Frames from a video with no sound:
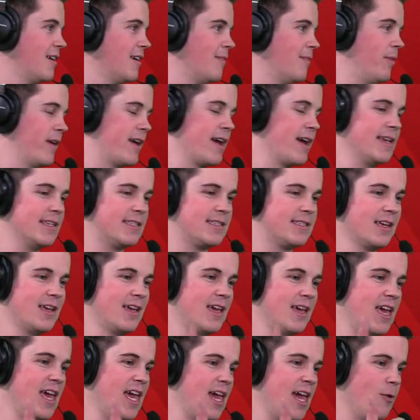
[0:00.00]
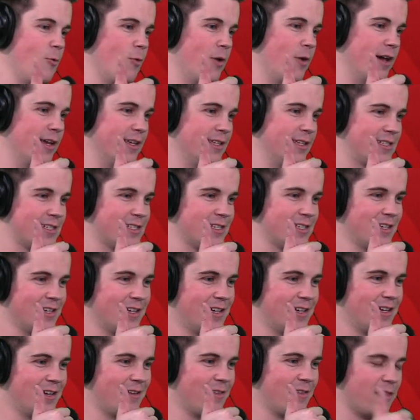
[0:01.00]
because it was
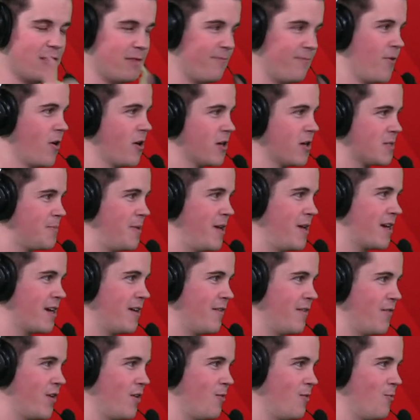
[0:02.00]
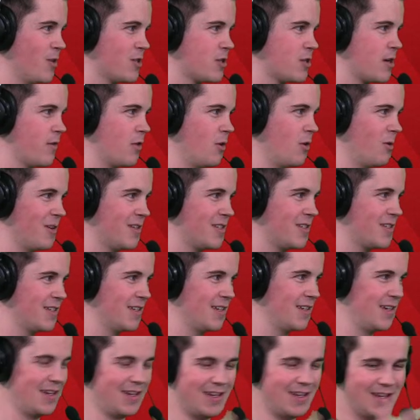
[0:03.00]
first pick of it was Trevor Lawrence,
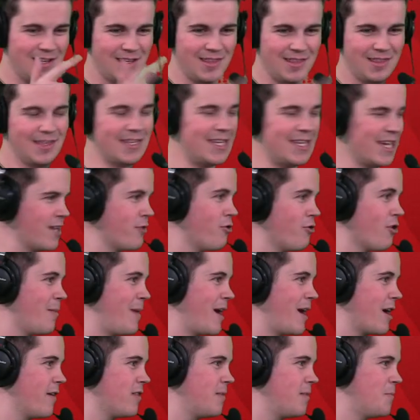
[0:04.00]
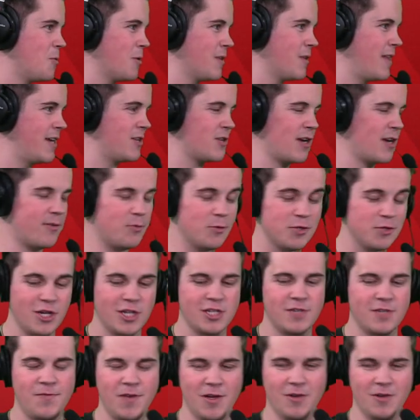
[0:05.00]
the second quarterback off the board that draft was
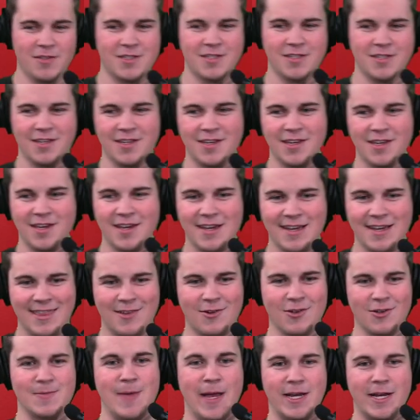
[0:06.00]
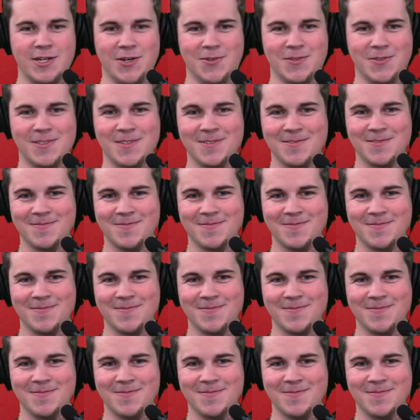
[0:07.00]
Justin Fields, and then it was Mac Jones.